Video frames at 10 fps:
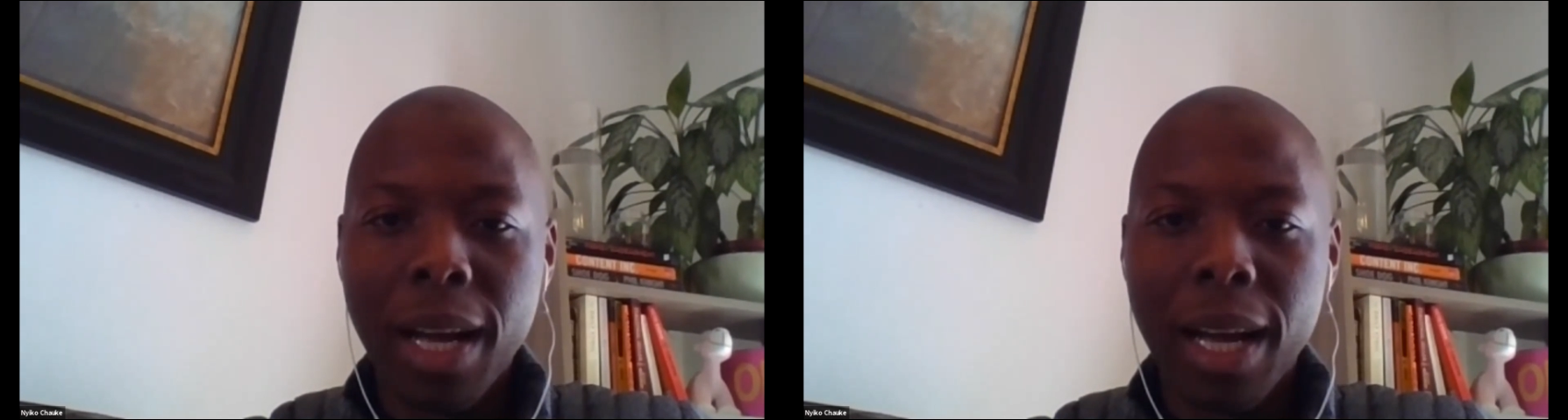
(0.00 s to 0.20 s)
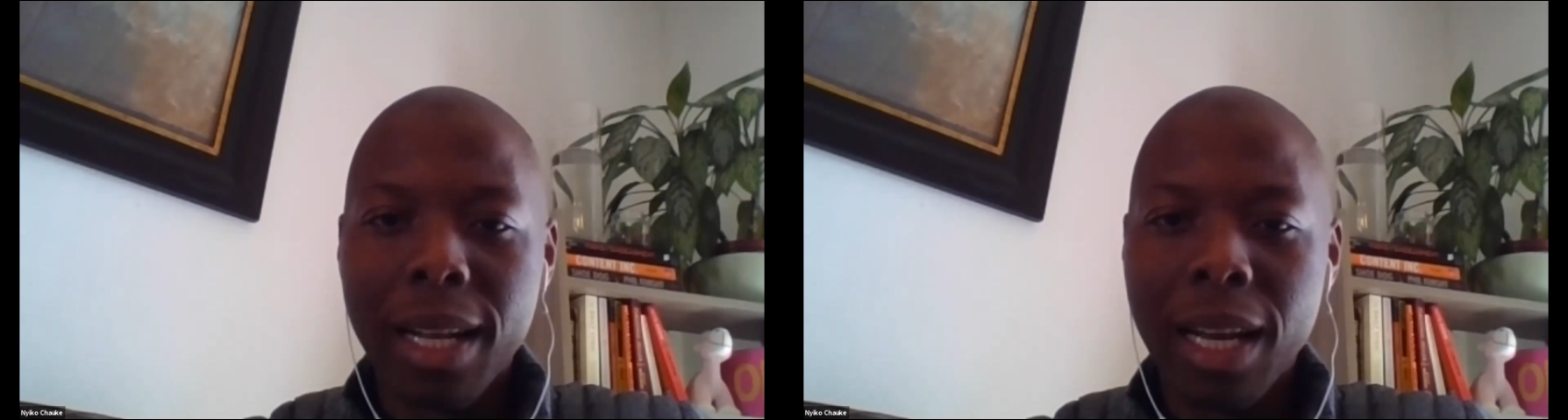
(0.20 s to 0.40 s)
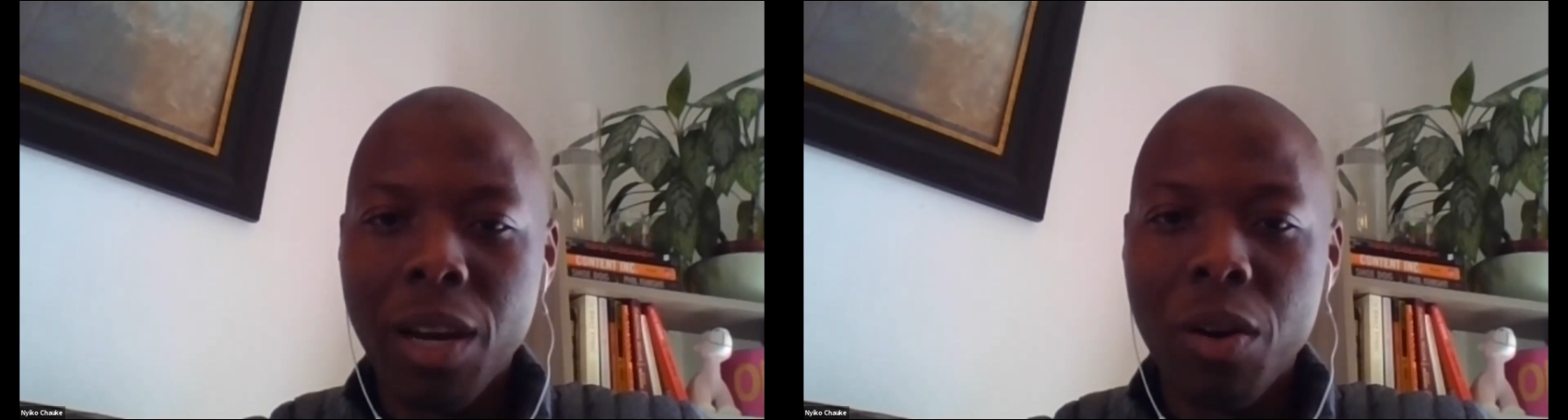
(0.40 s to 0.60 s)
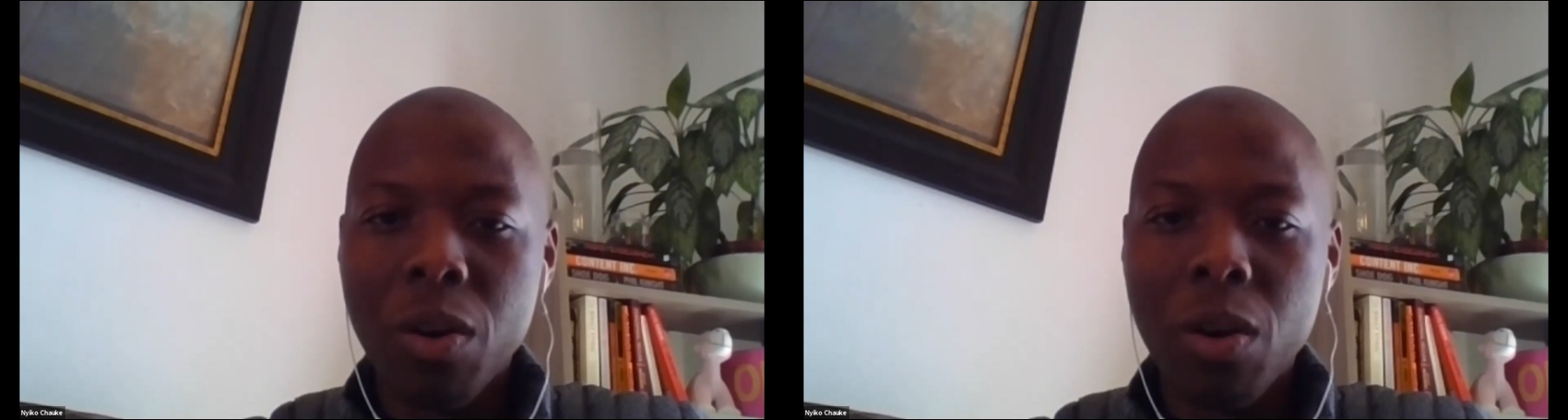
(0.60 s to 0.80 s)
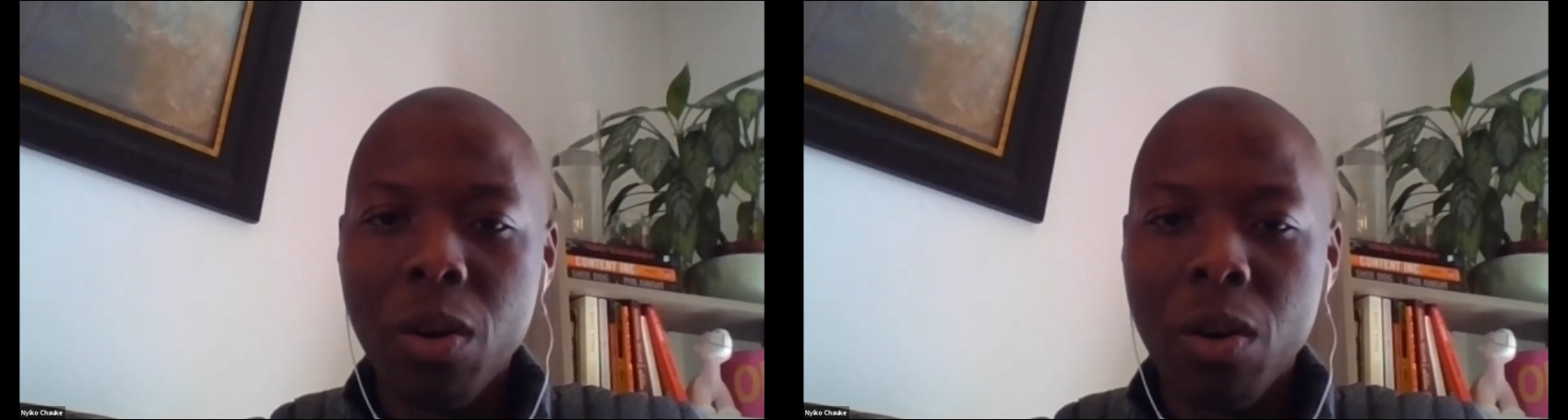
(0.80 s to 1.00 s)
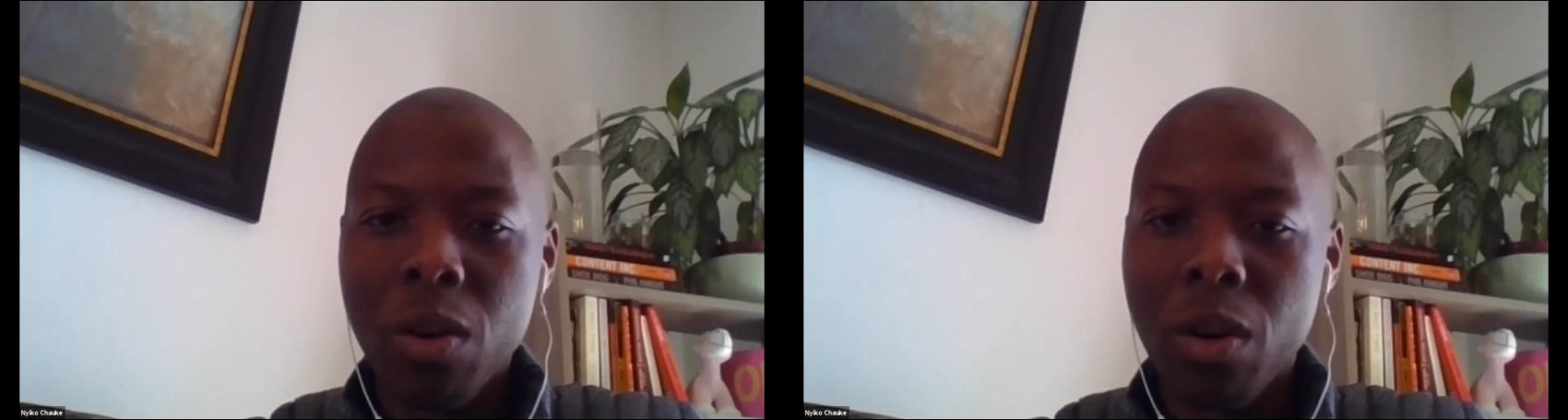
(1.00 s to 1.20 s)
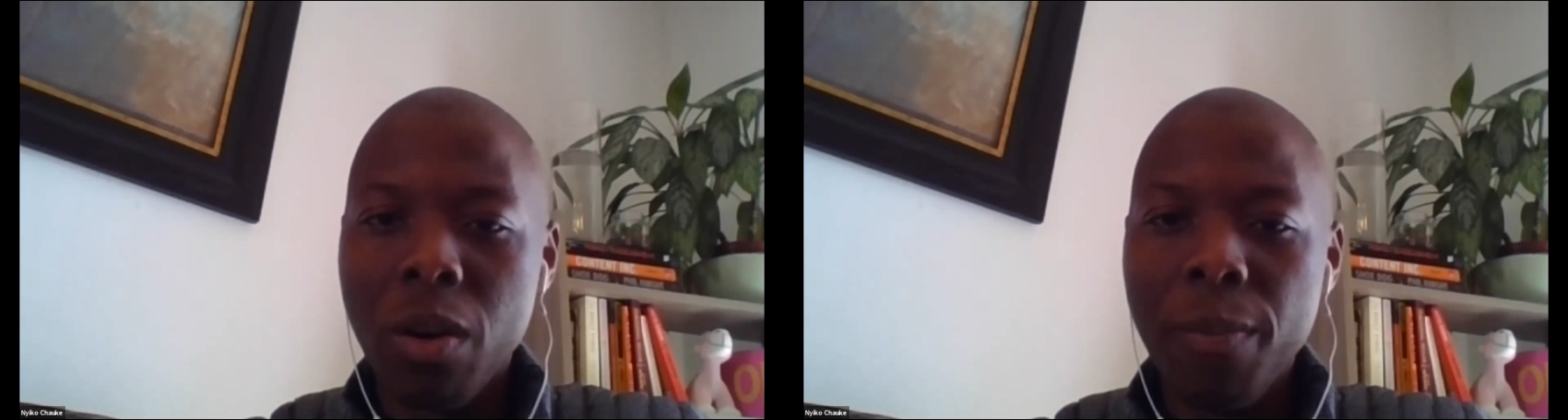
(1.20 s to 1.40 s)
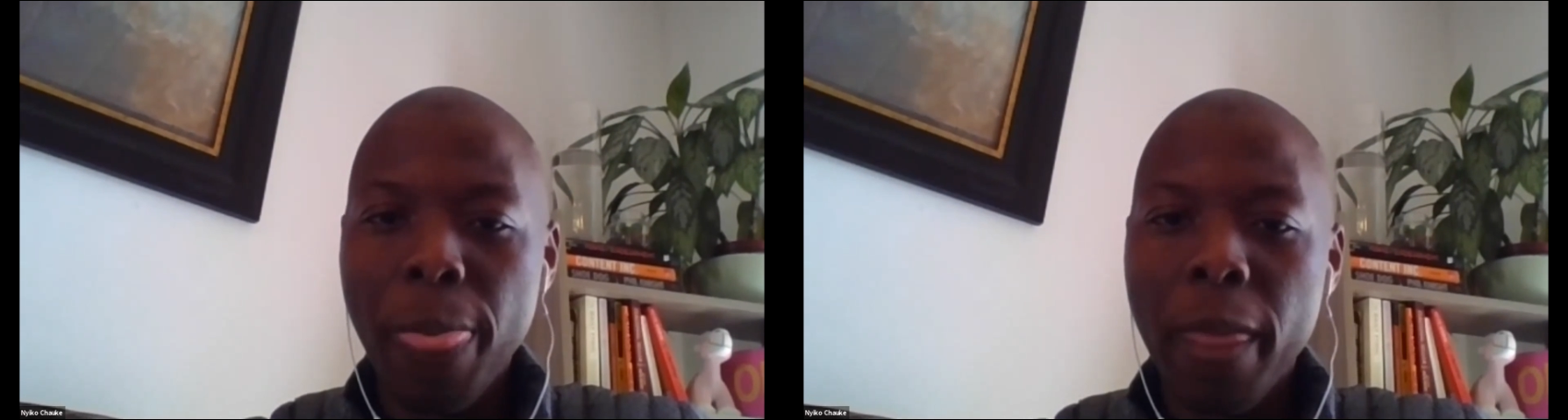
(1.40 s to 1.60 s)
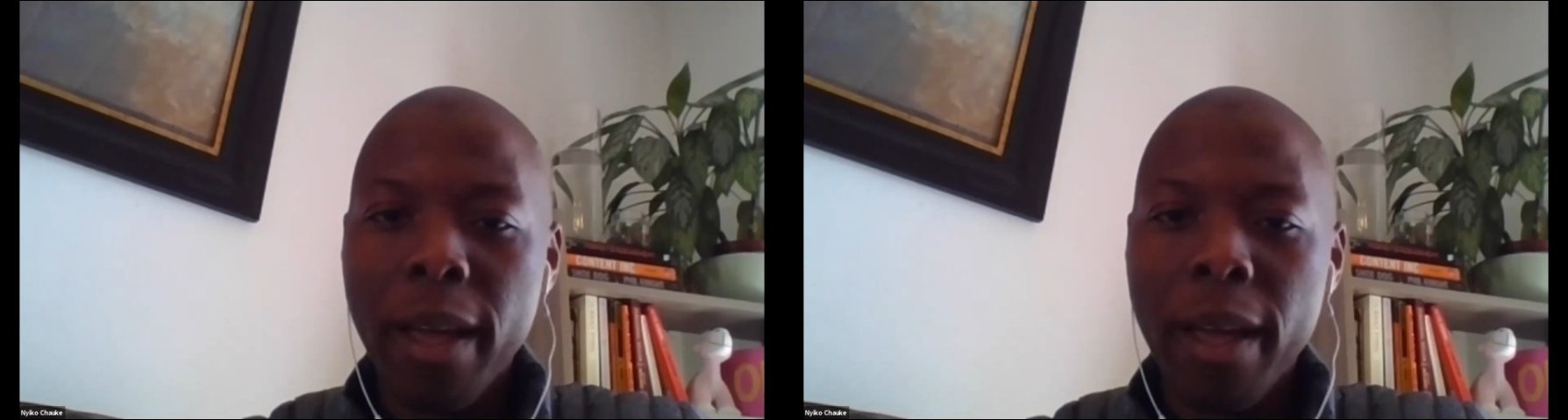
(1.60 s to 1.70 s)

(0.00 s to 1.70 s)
Katleho Kondlo.